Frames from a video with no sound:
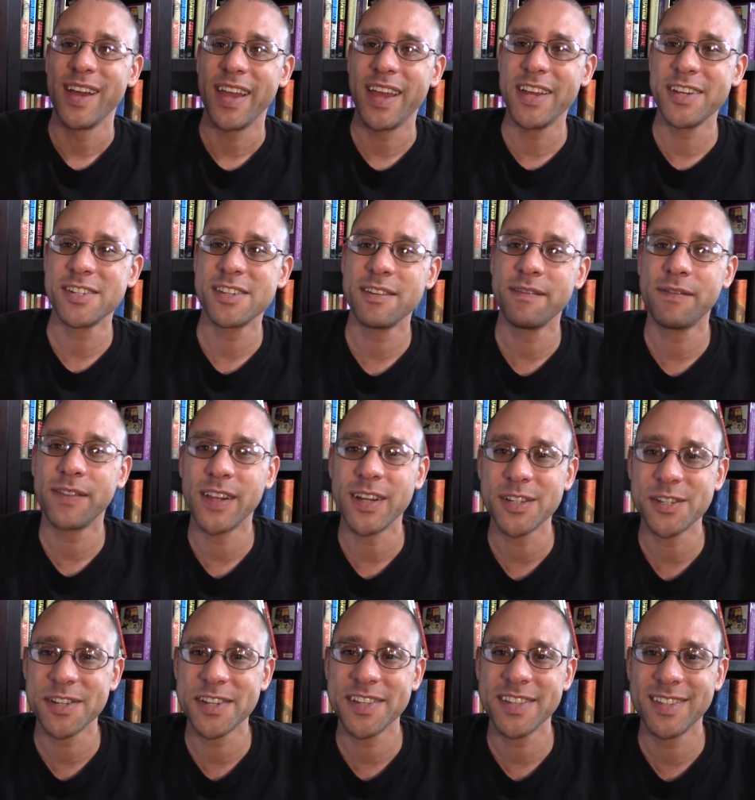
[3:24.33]
Engine
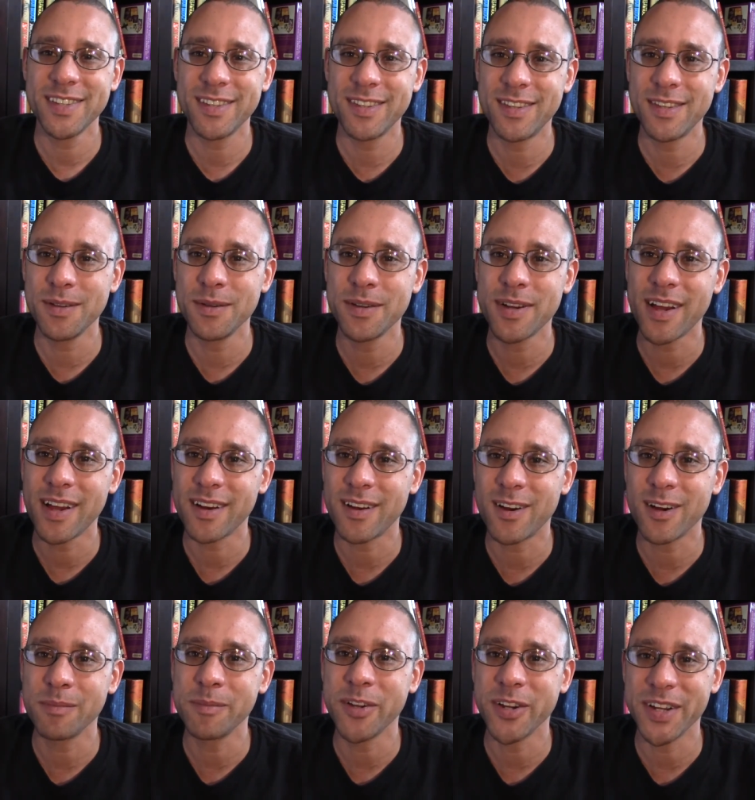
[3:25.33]
flushes do not
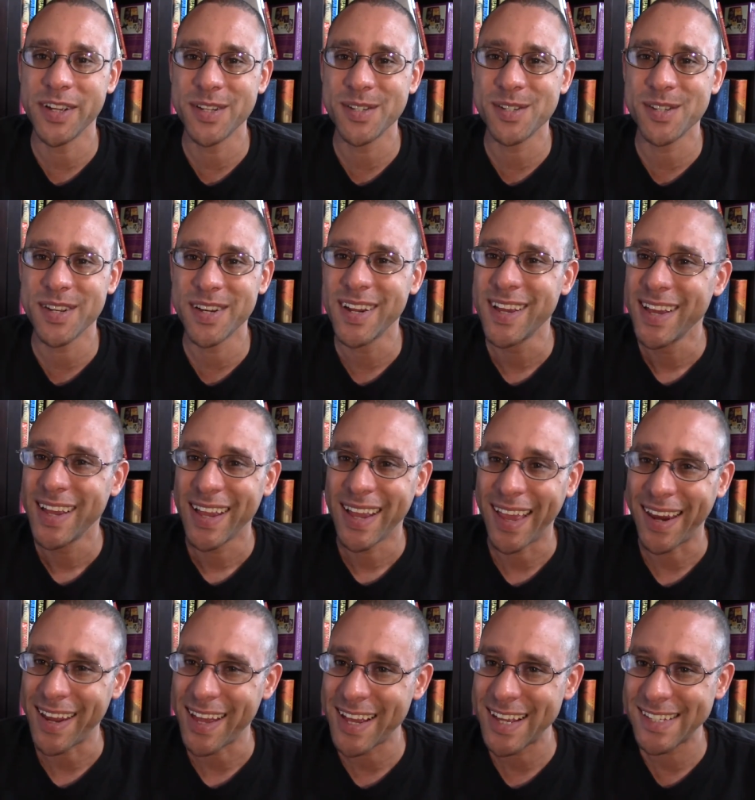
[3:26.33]
harm your engine,
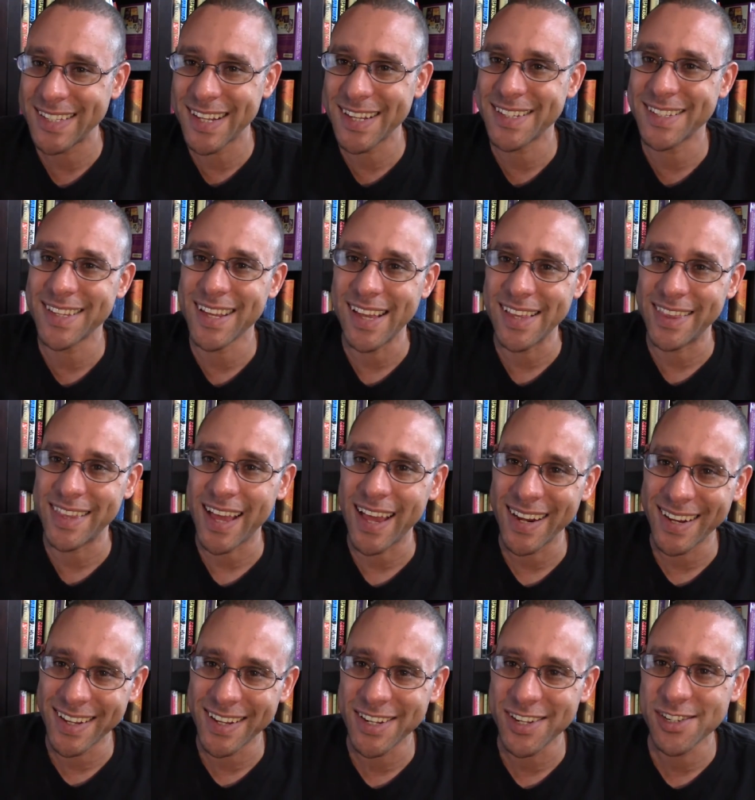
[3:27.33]
and as I said,
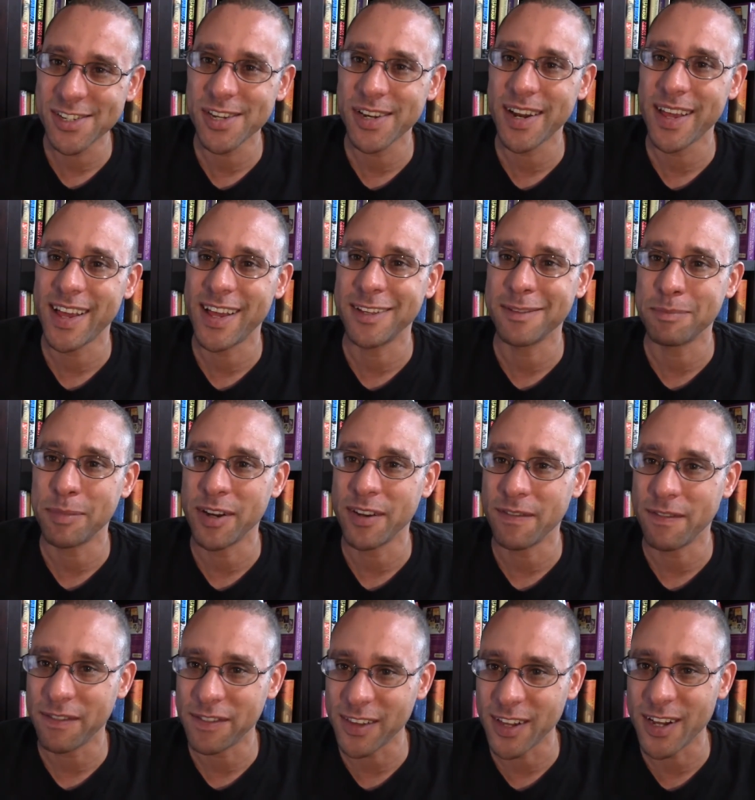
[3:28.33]
that engine has been
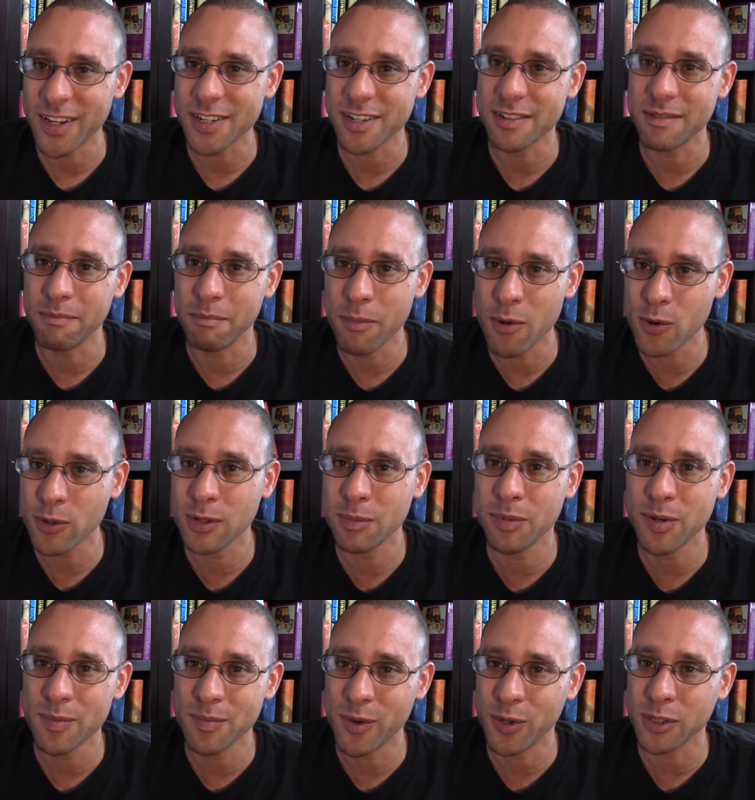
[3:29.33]
flushed
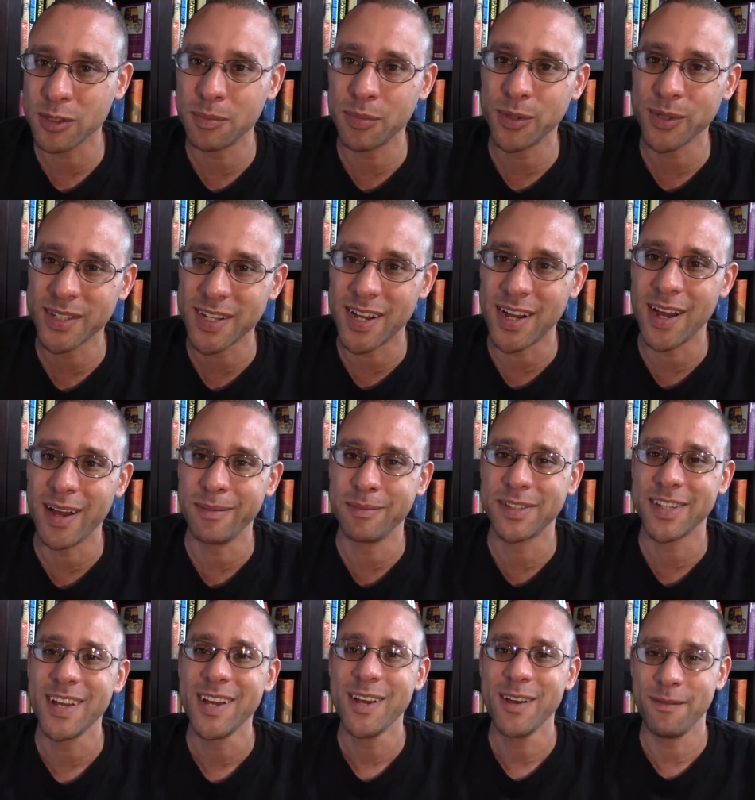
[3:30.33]
multiple
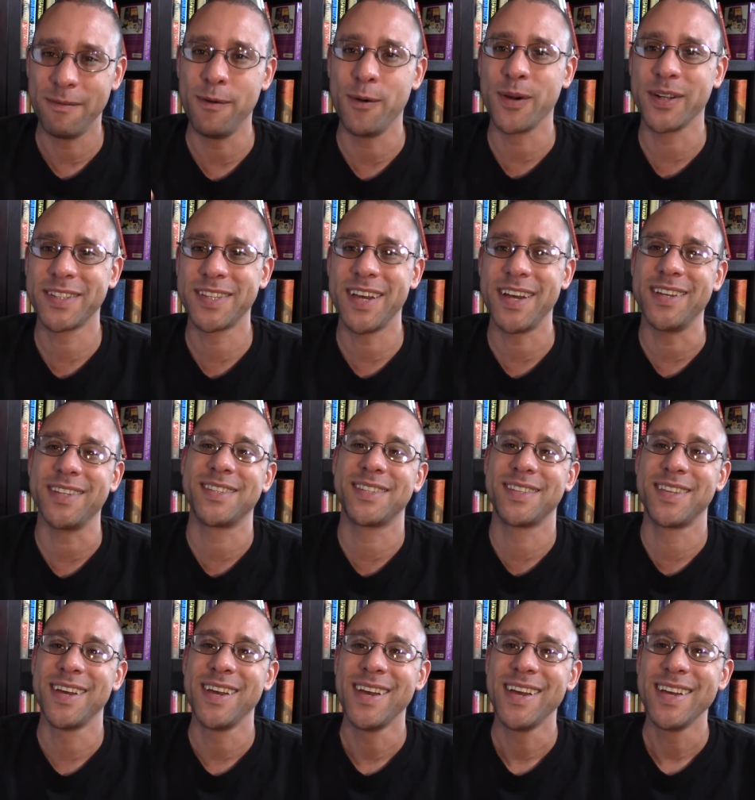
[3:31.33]
times for a
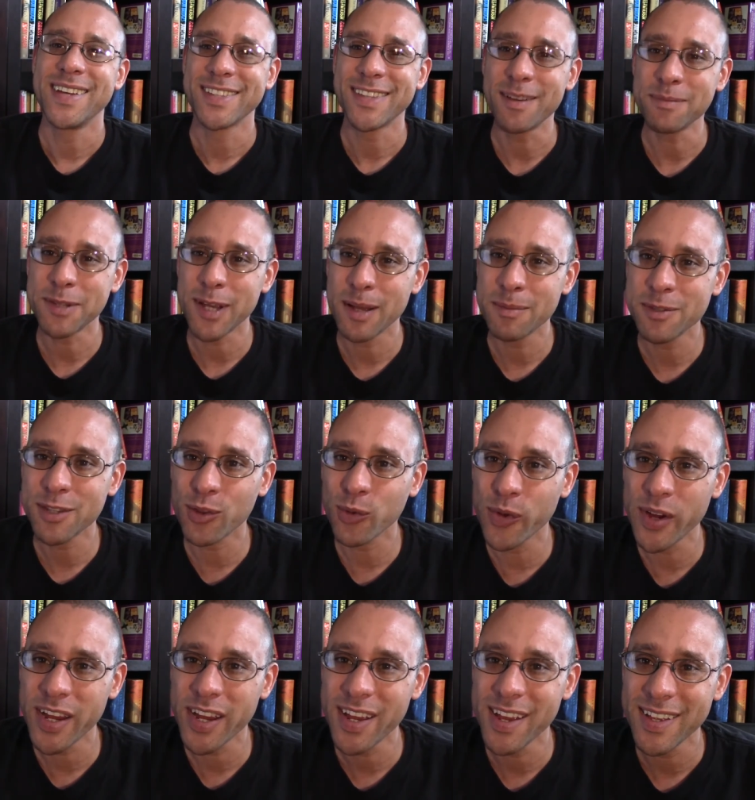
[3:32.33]
test. Sometimes
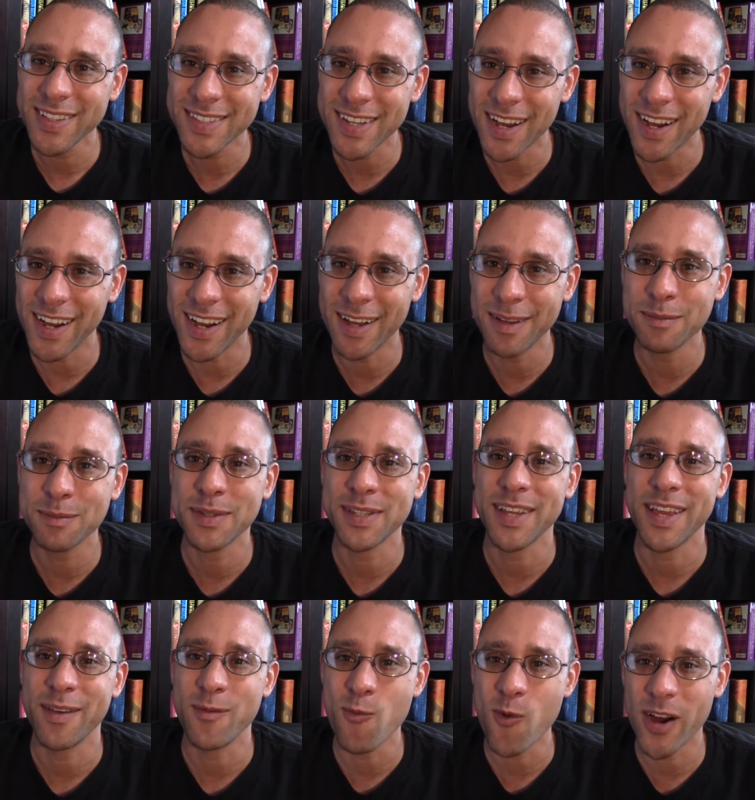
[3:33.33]
3 times
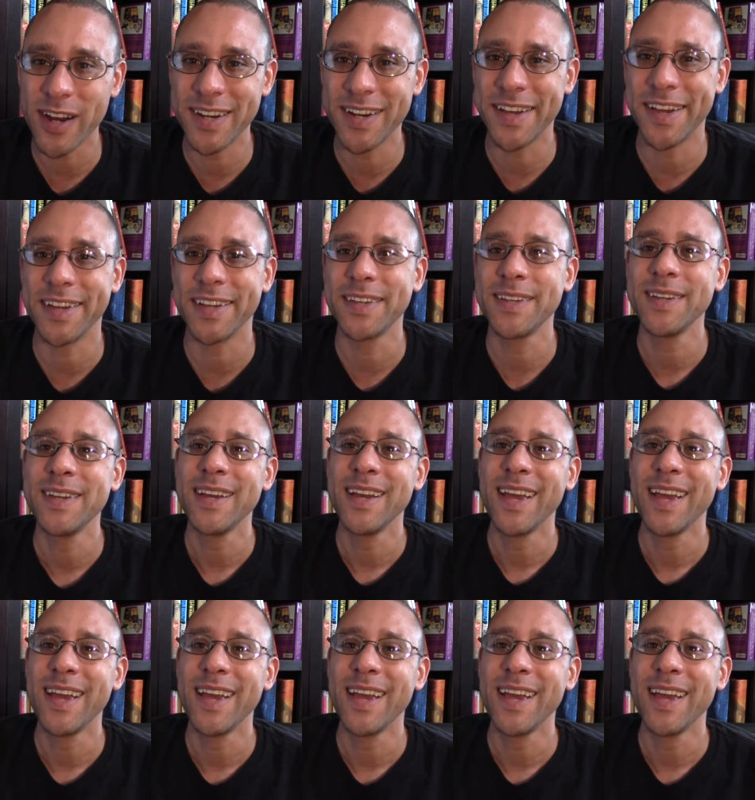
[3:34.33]
in one day,